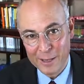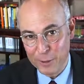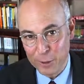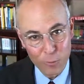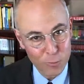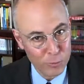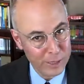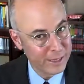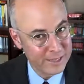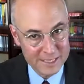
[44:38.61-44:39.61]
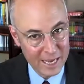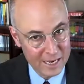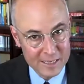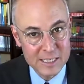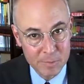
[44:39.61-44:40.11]
you don't really see
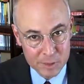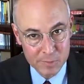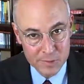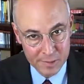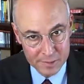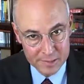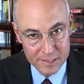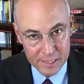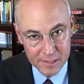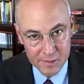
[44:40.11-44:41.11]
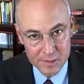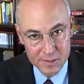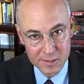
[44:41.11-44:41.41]
any symptoms of the disease,